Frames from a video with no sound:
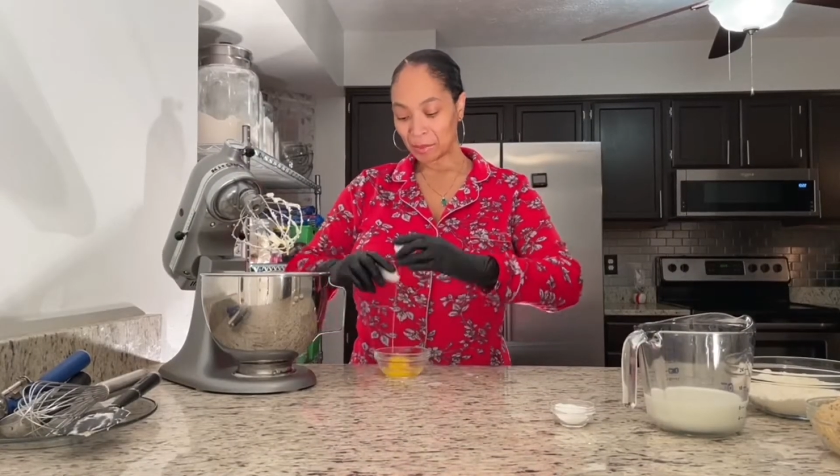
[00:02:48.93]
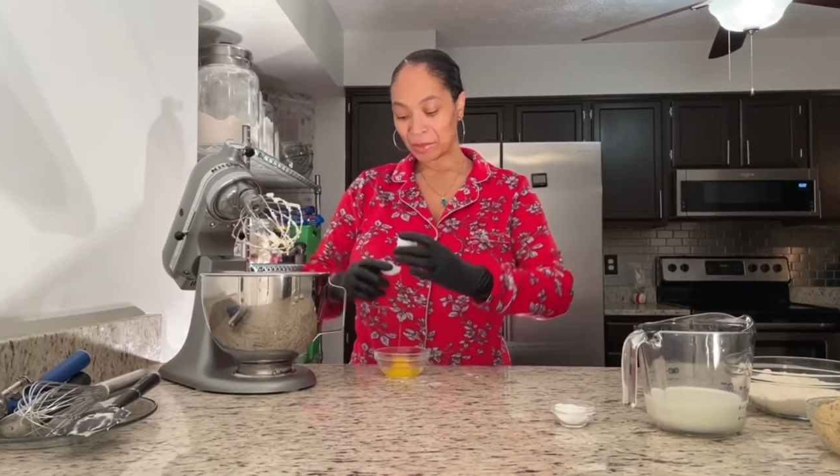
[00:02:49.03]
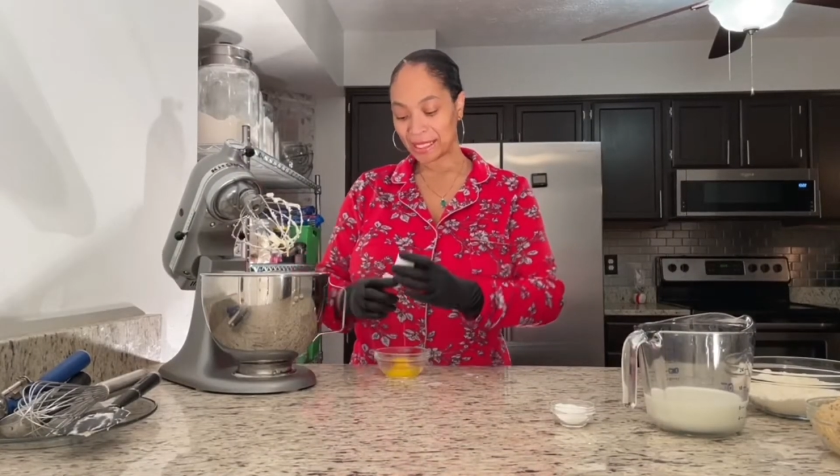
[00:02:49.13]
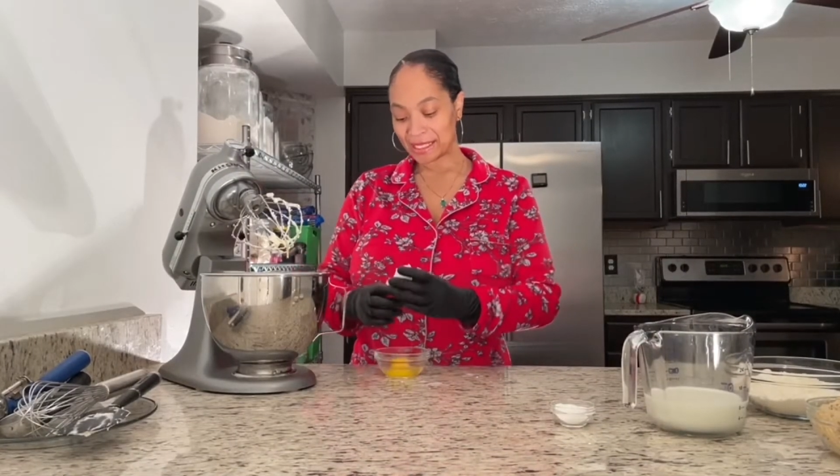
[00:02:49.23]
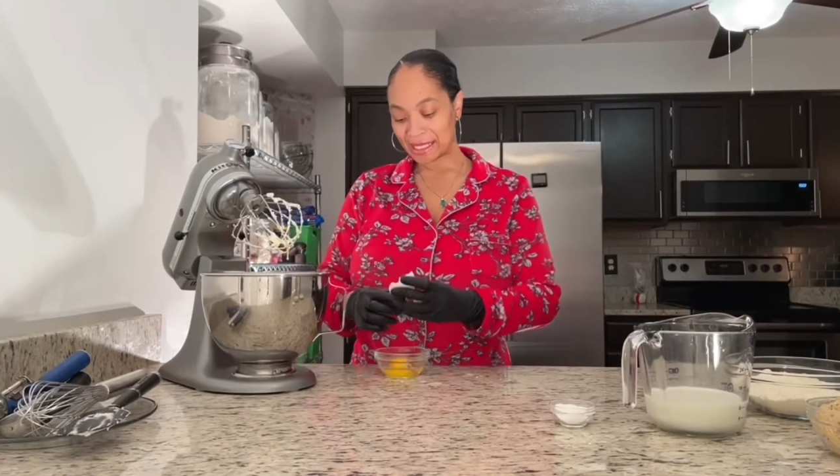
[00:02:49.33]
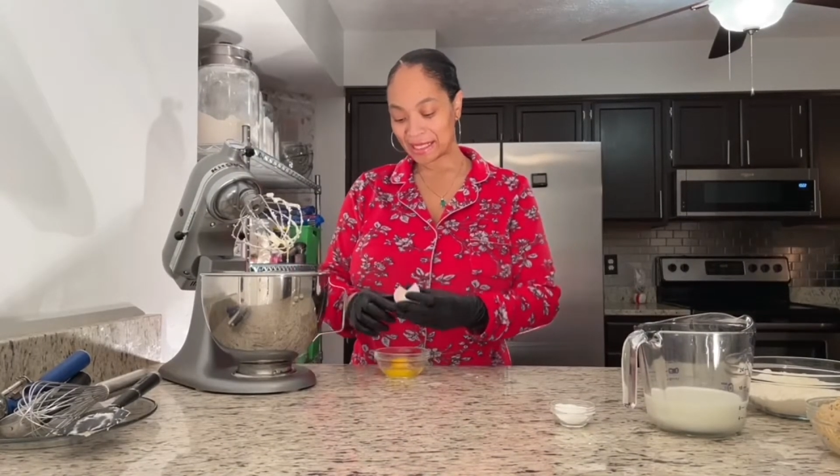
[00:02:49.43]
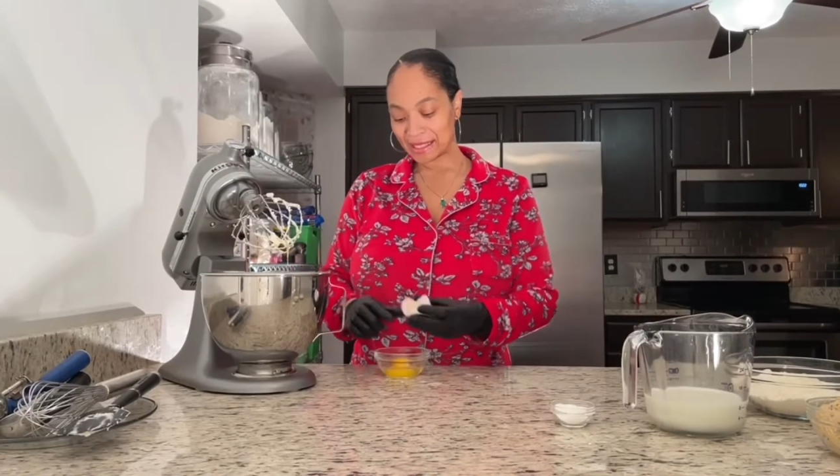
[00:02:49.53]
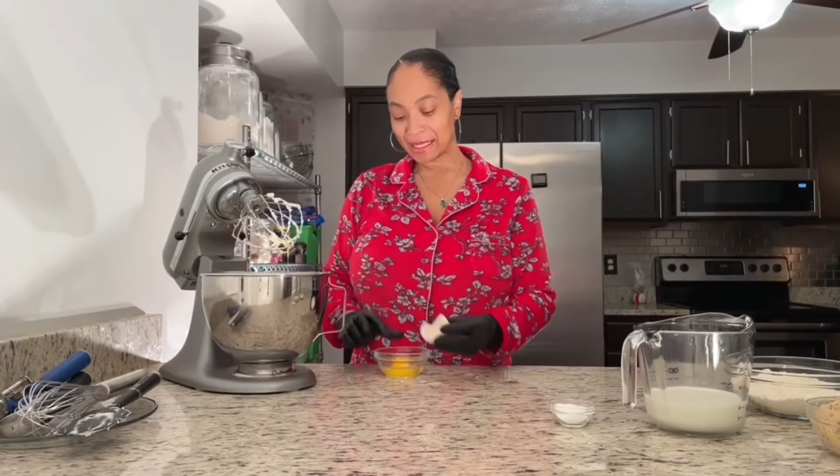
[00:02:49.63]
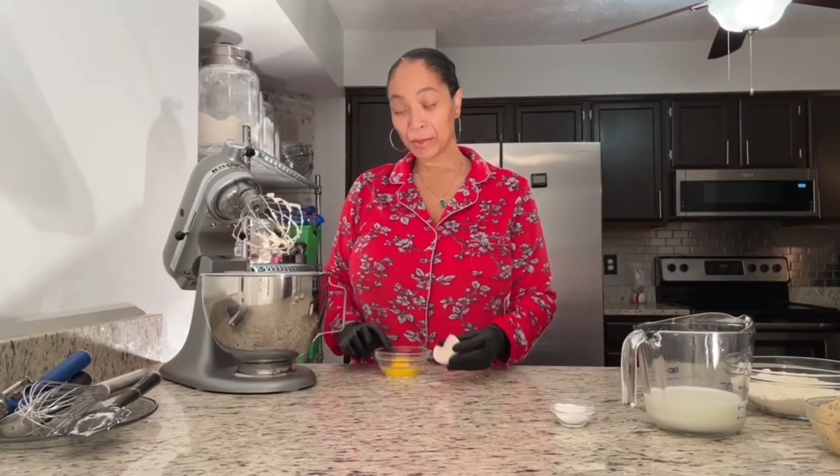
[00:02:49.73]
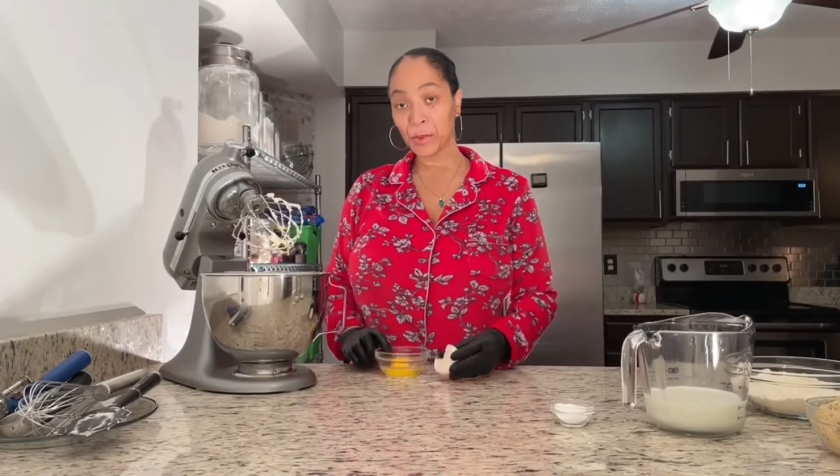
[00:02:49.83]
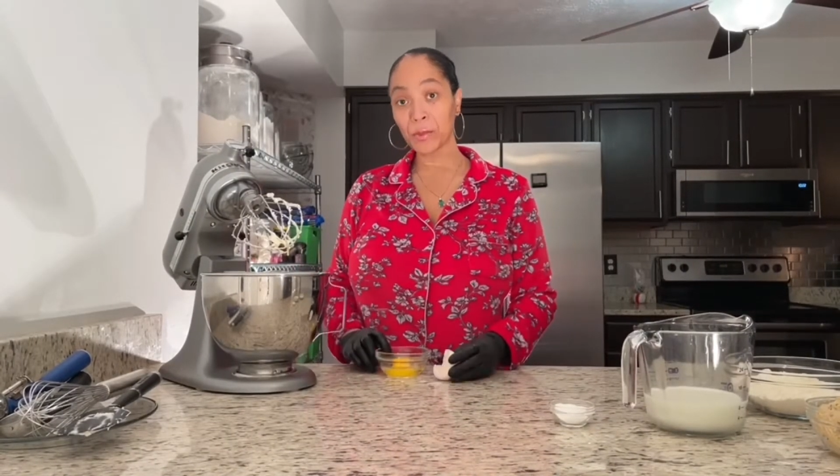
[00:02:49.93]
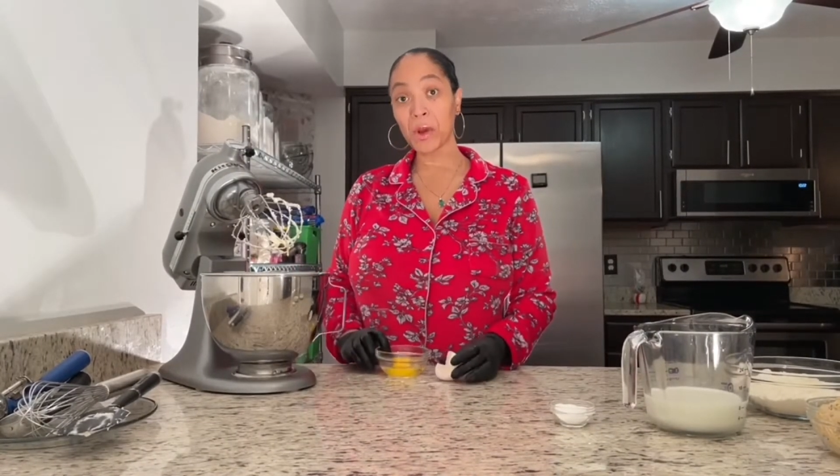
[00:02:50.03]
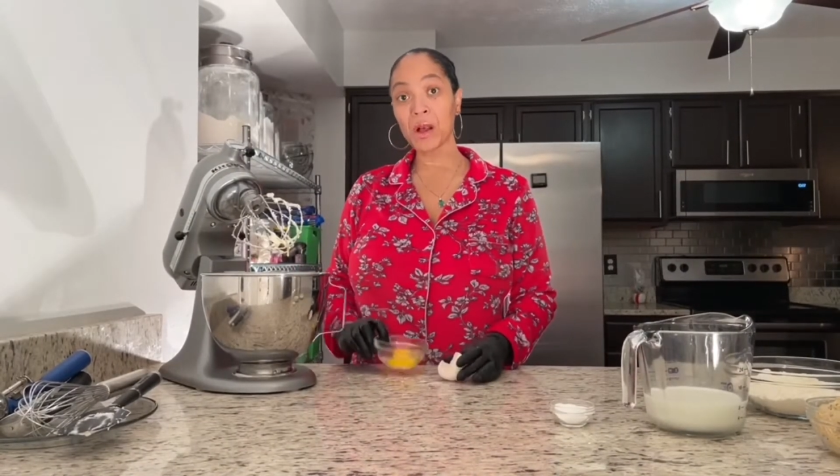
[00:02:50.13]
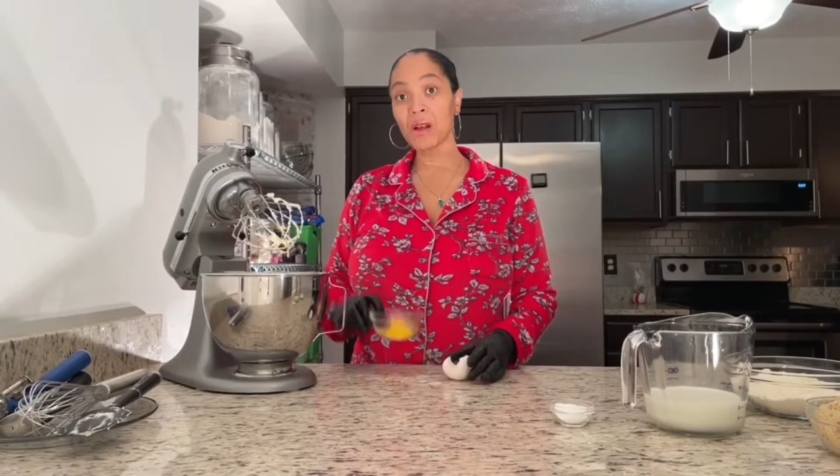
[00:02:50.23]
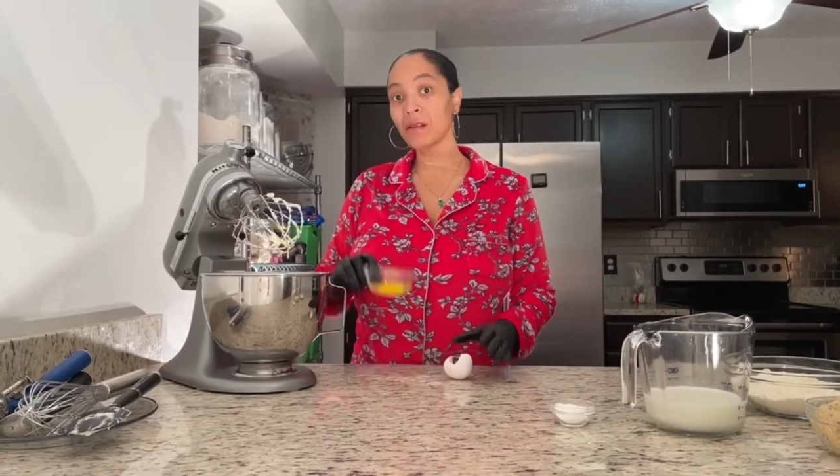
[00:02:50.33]
place it in a separate
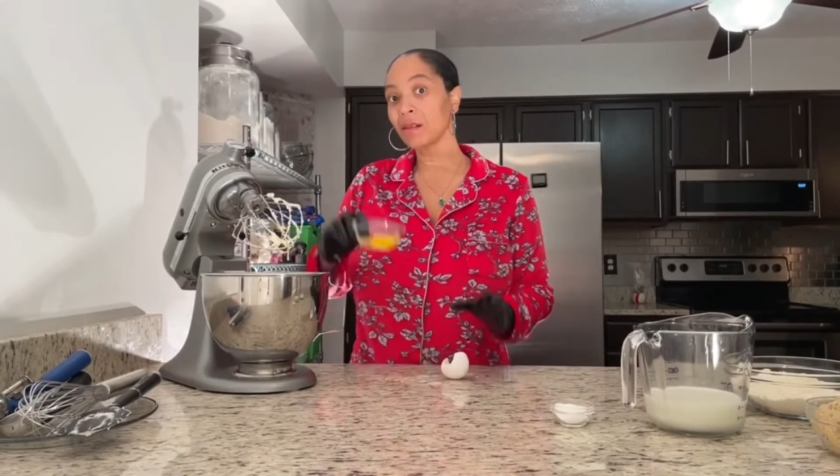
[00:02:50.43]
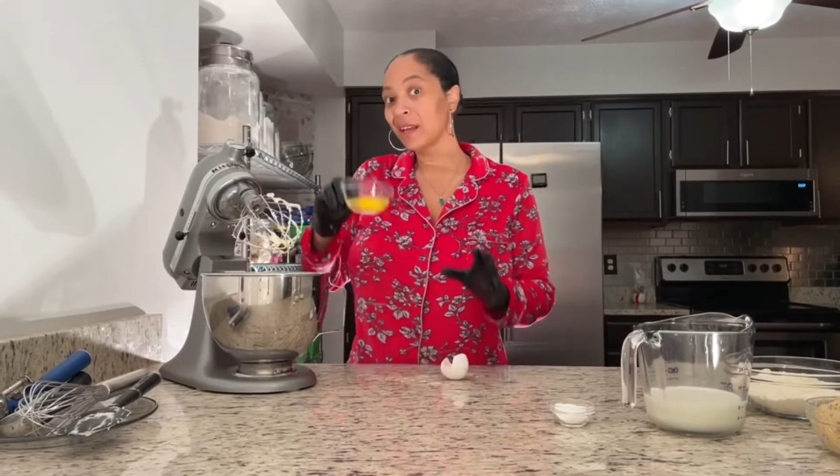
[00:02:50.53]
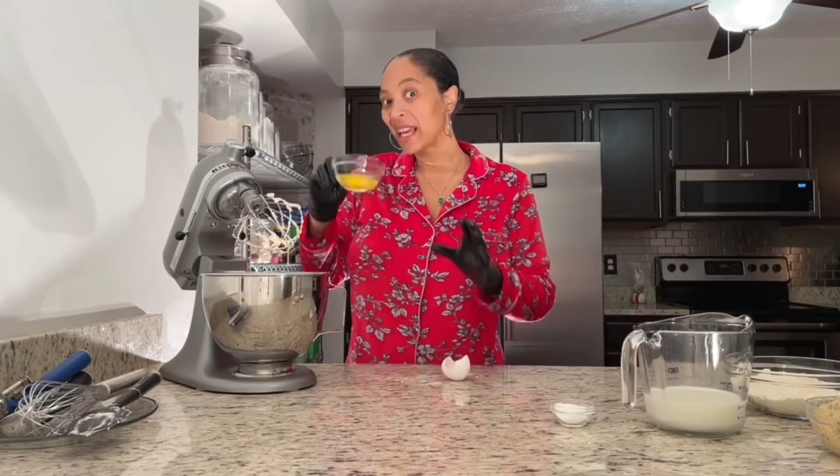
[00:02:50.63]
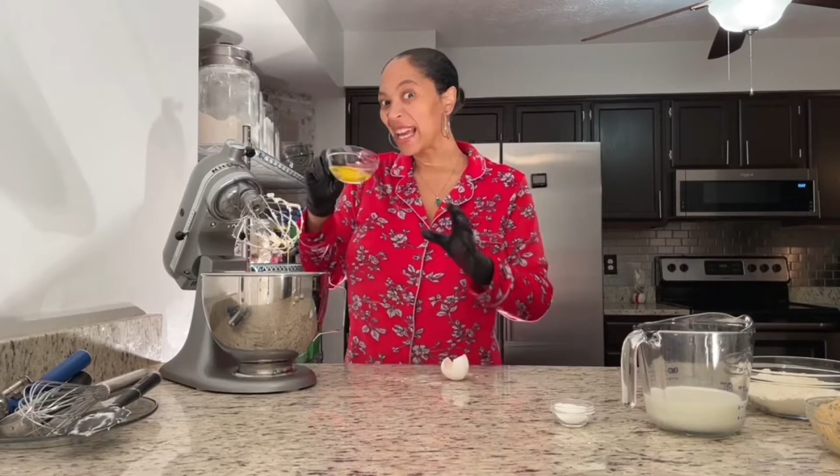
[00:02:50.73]
bowl,